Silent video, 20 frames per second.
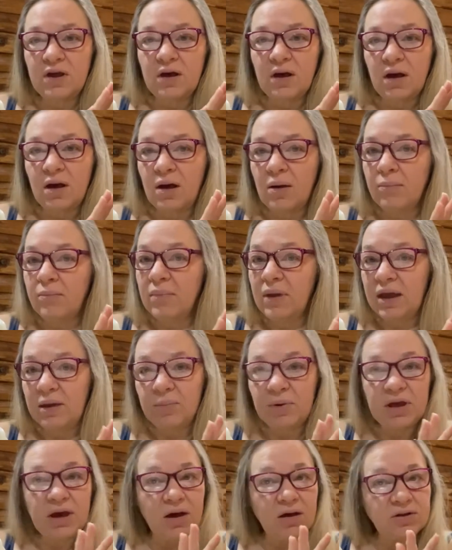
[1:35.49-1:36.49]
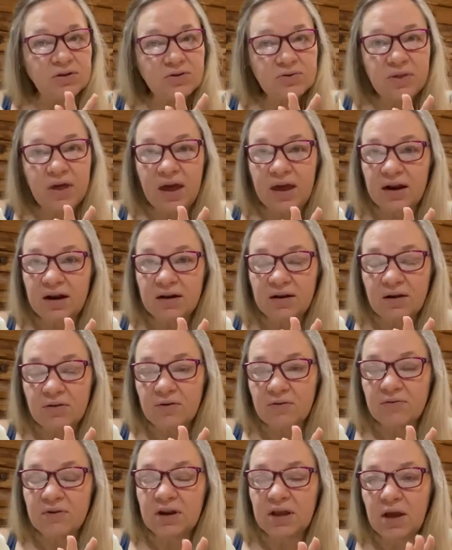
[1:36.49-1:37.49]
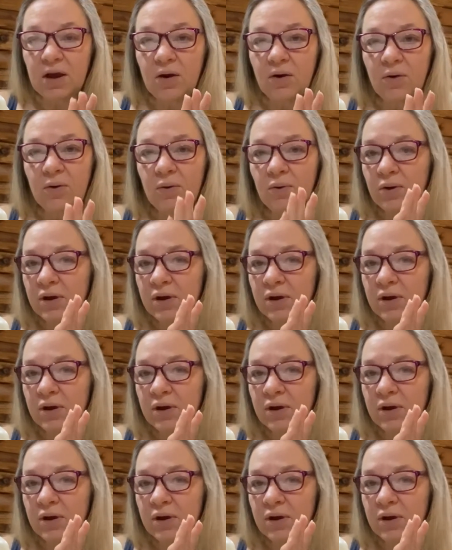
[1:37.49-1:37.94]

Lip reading: Maybe I'll do that in another video.